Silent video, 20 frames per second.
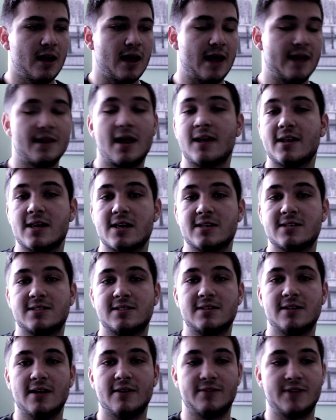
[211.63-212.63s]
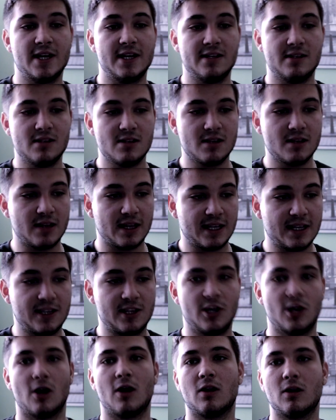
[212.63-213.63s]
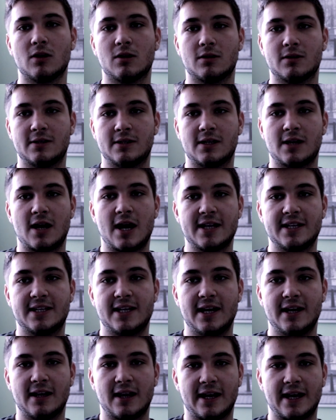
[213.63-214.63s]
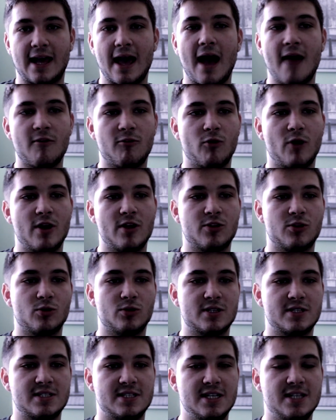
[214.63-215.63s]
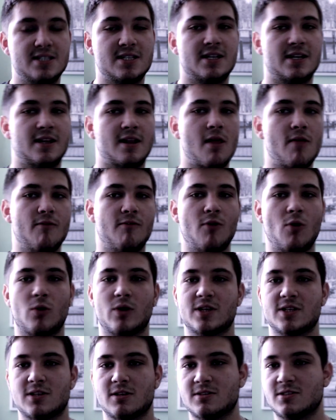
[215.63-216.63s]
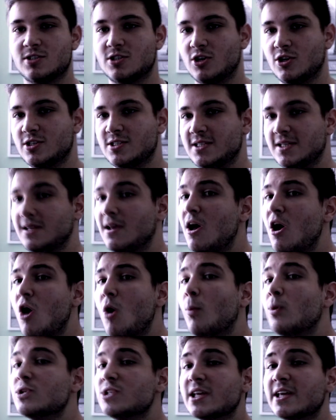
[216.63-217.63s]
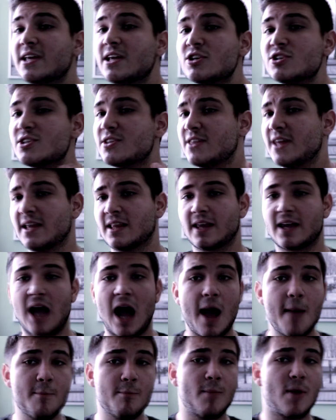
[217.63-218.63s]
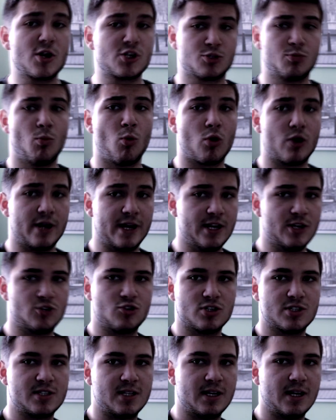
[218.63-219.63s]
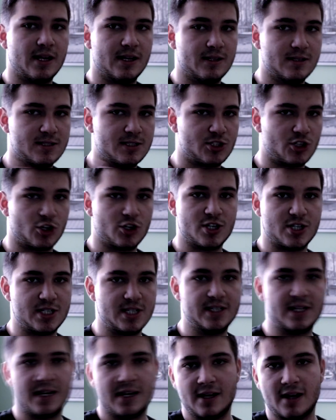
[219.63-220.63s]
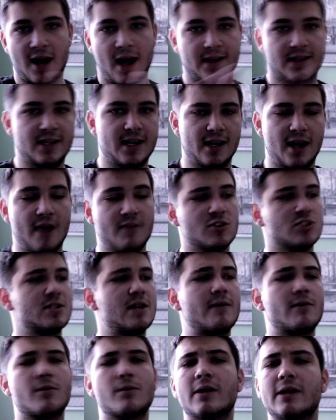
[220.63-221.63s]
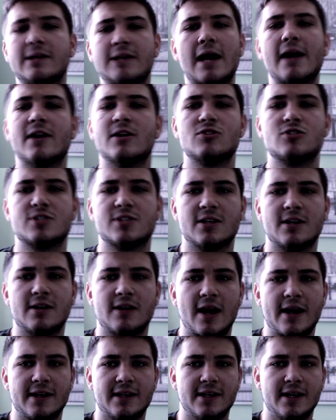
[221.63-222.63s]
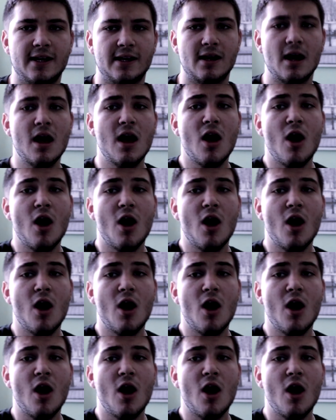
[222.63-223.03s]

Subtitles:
And that is if they, kill Night King, halfway through the season and then focus on Cersei. Which, here's the thing, I'm much more interested in Cersei than in Night King. I was never really that interested in Night King.